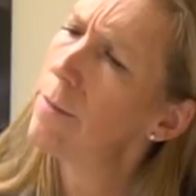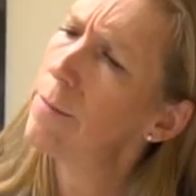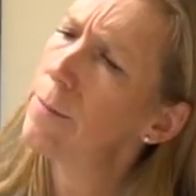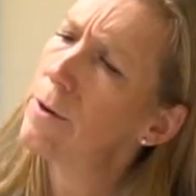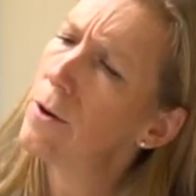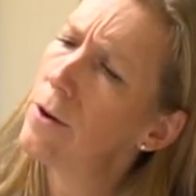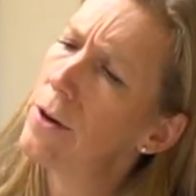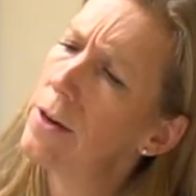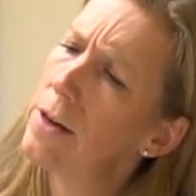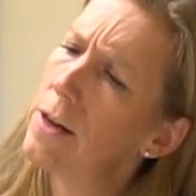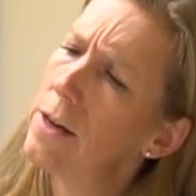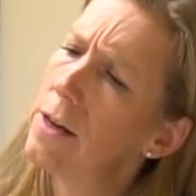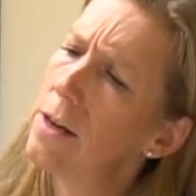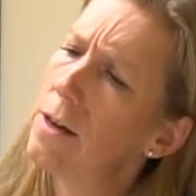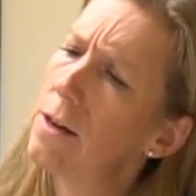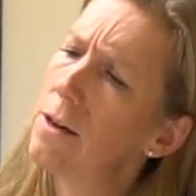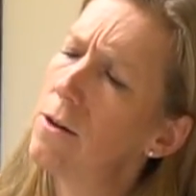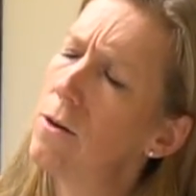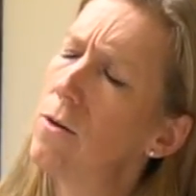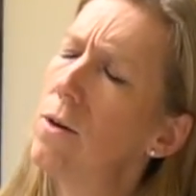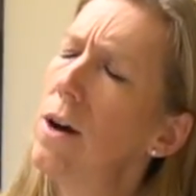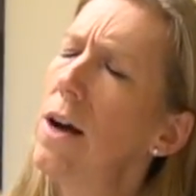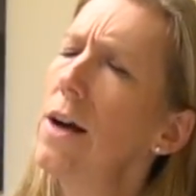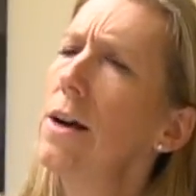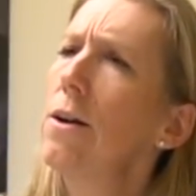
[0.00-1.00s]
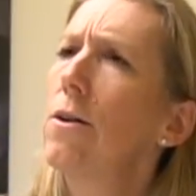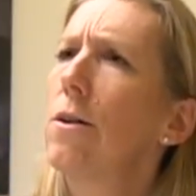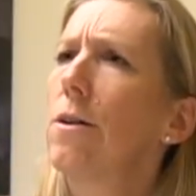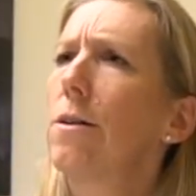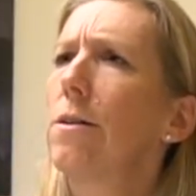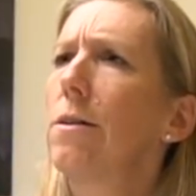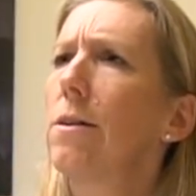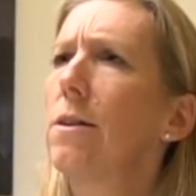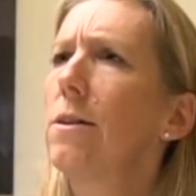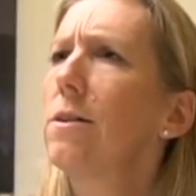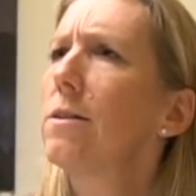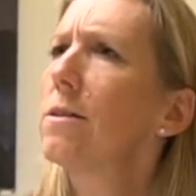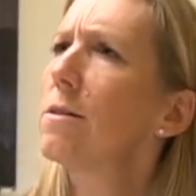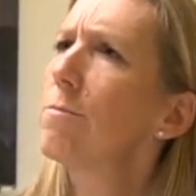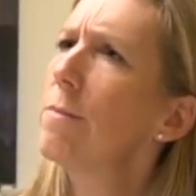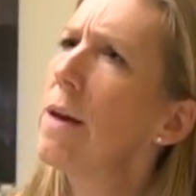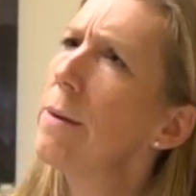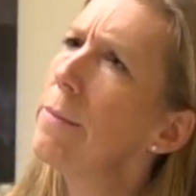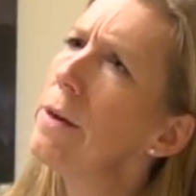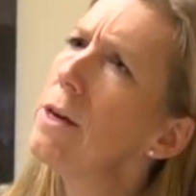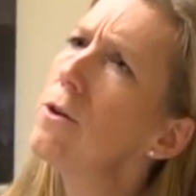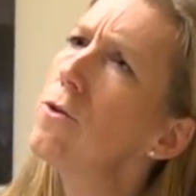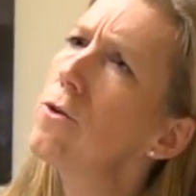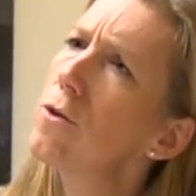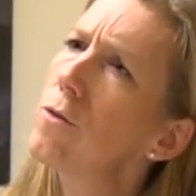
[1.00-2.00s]
up going like, oh, hang on, it's
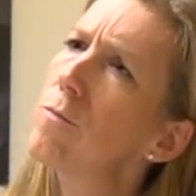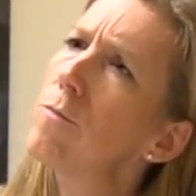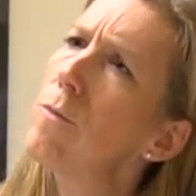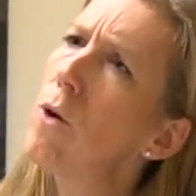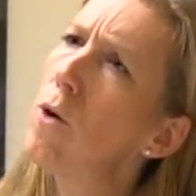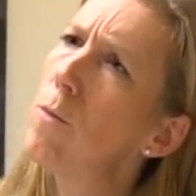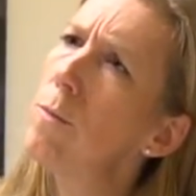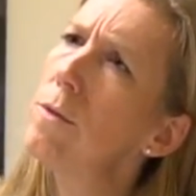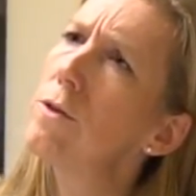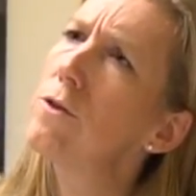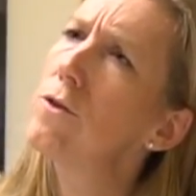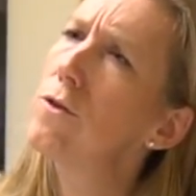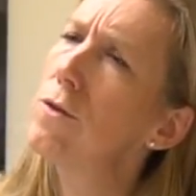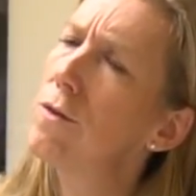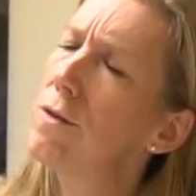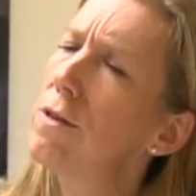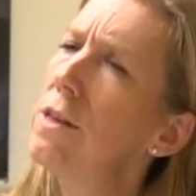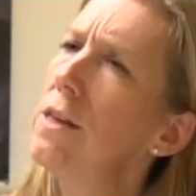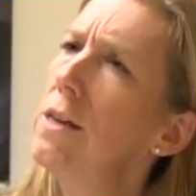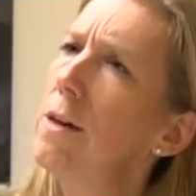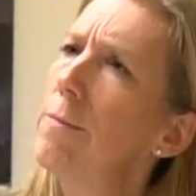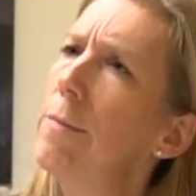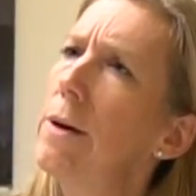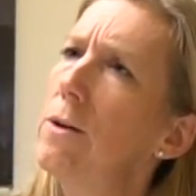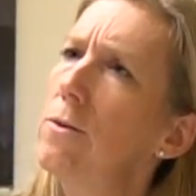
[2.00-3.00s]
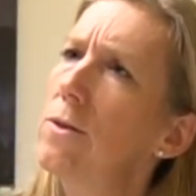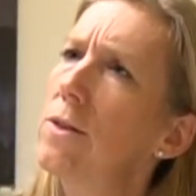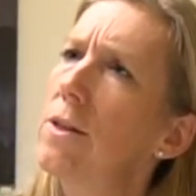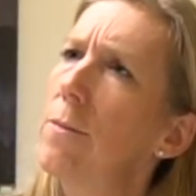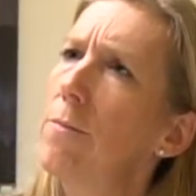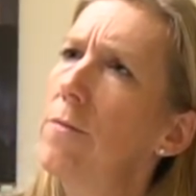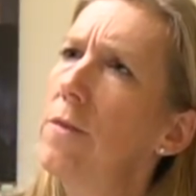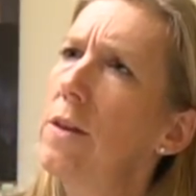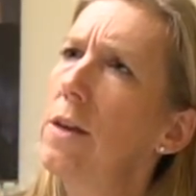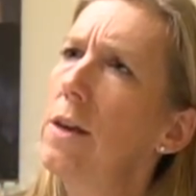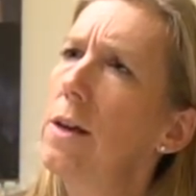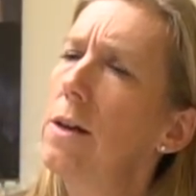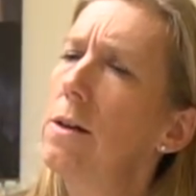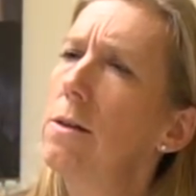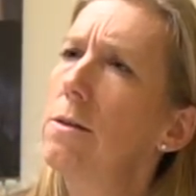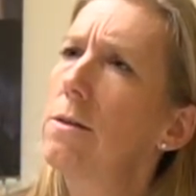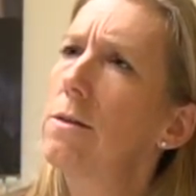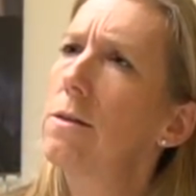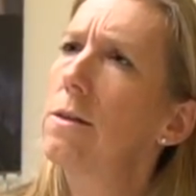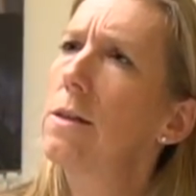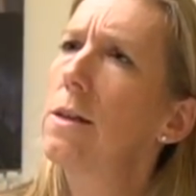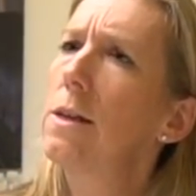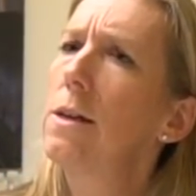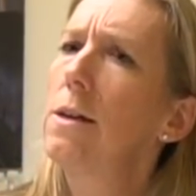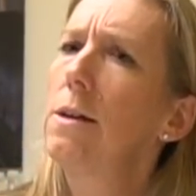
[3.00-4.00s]
maybe a good moment to think about something
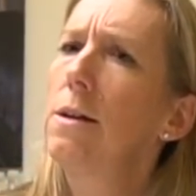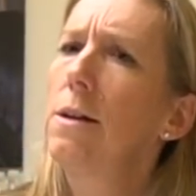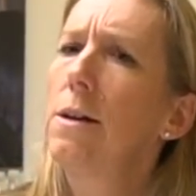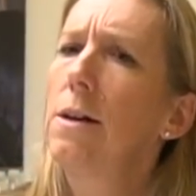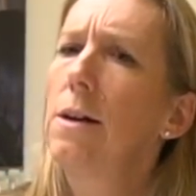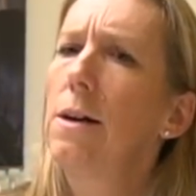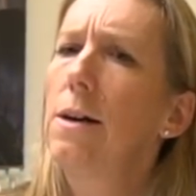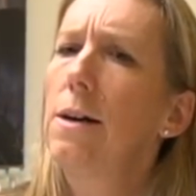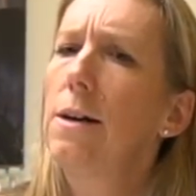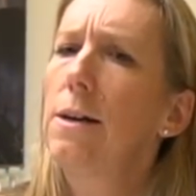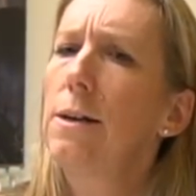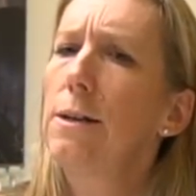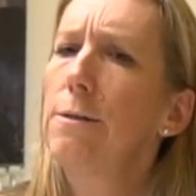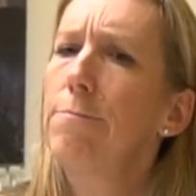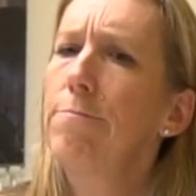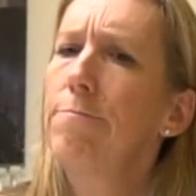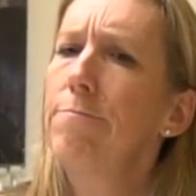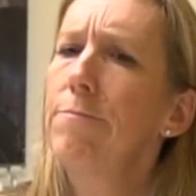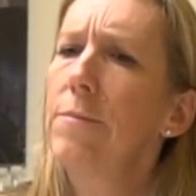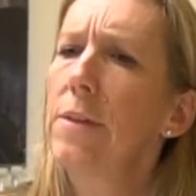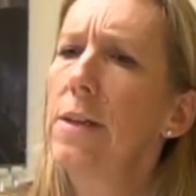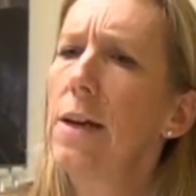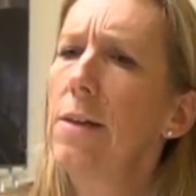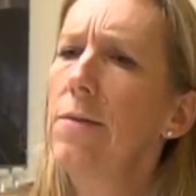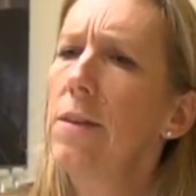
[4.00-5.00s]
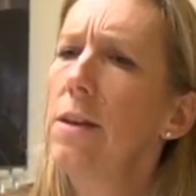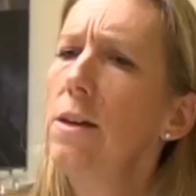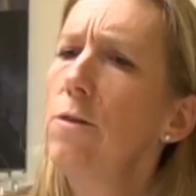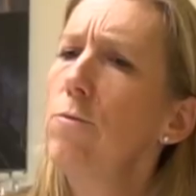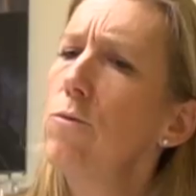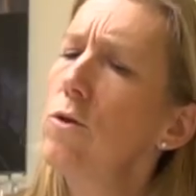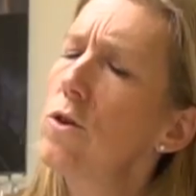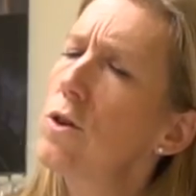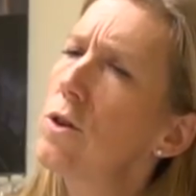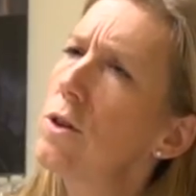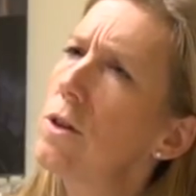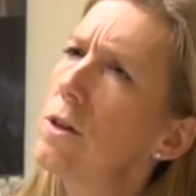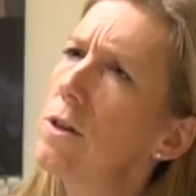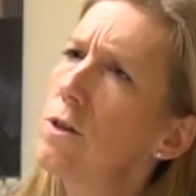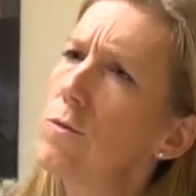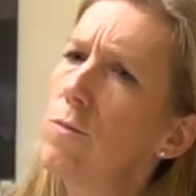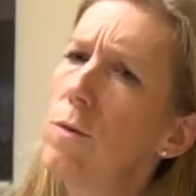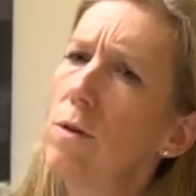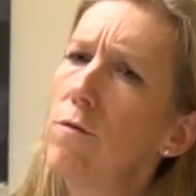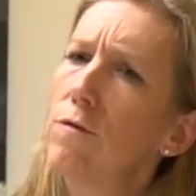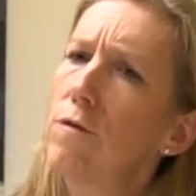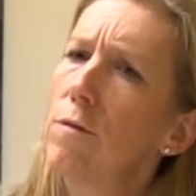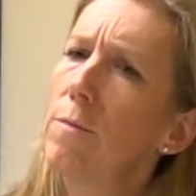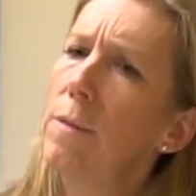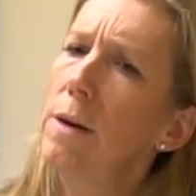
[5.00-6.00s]
else. And then it was, as
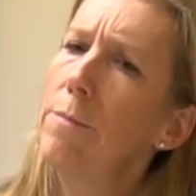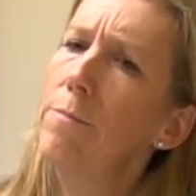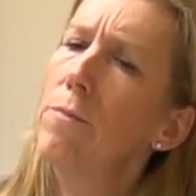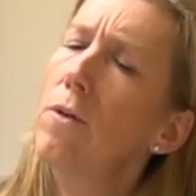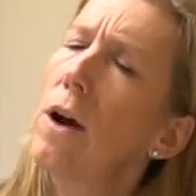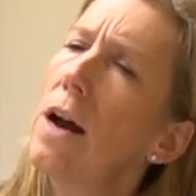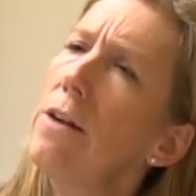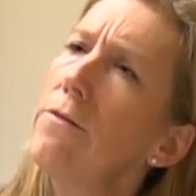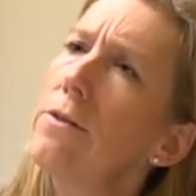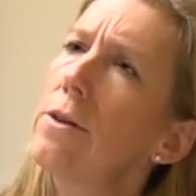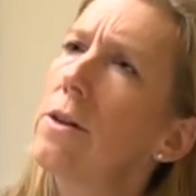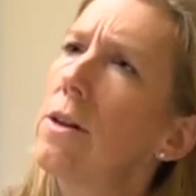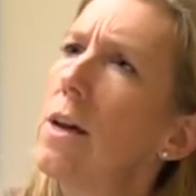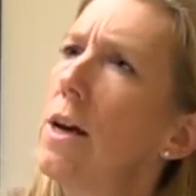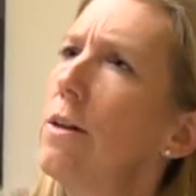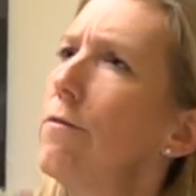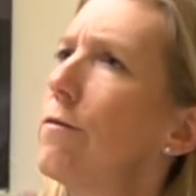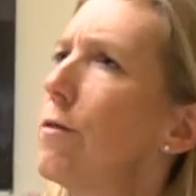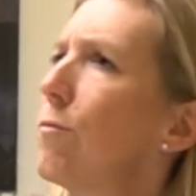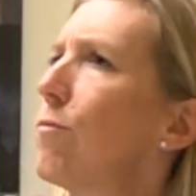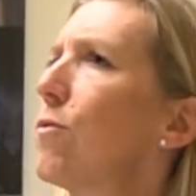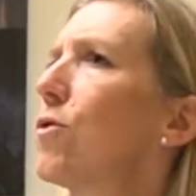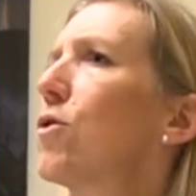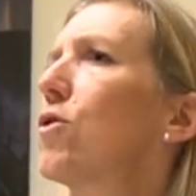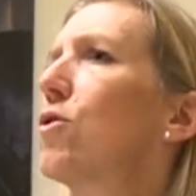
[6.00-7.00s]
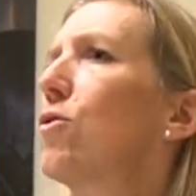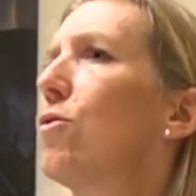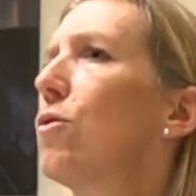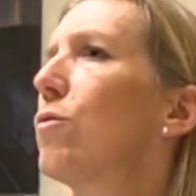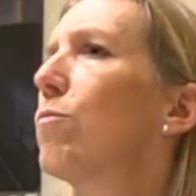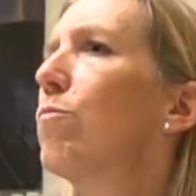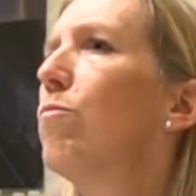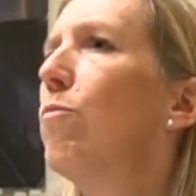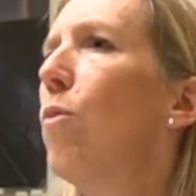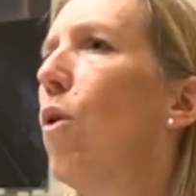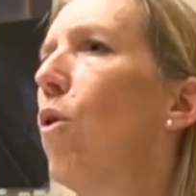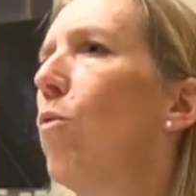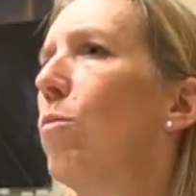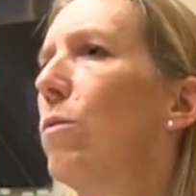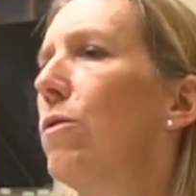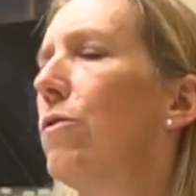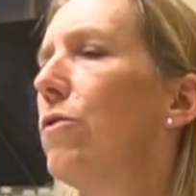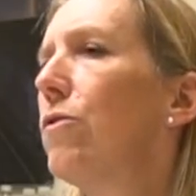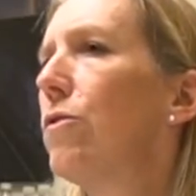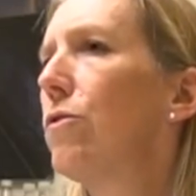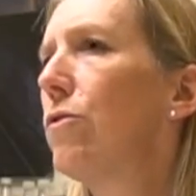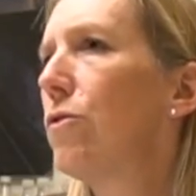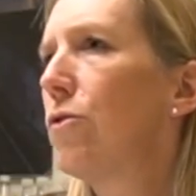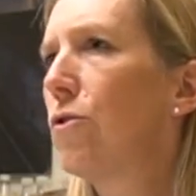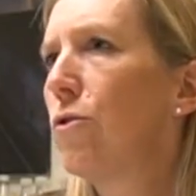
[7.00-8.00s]
well, for my private life, it was a good
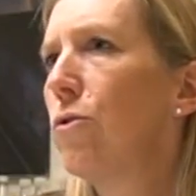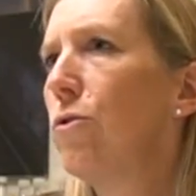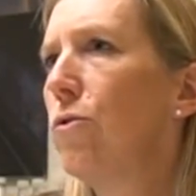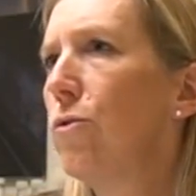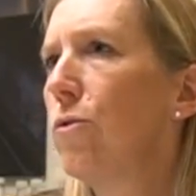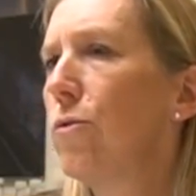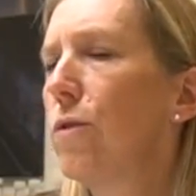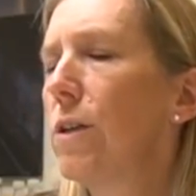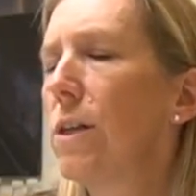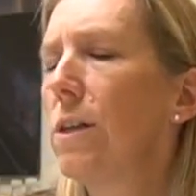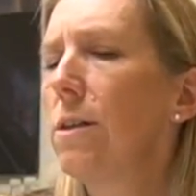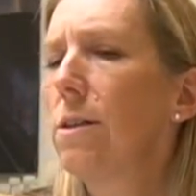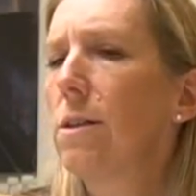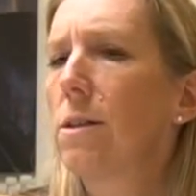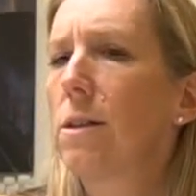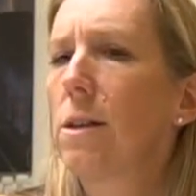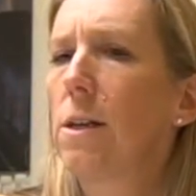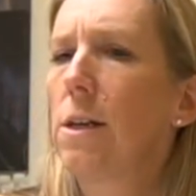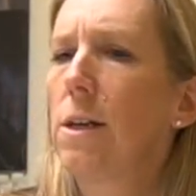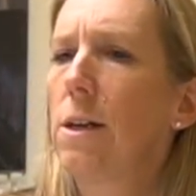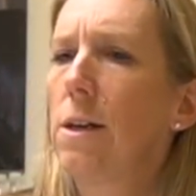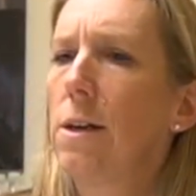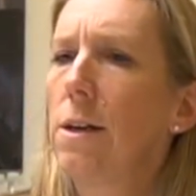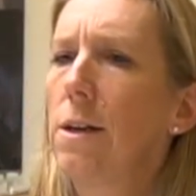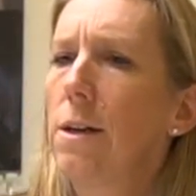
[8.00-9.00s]
moment to do this.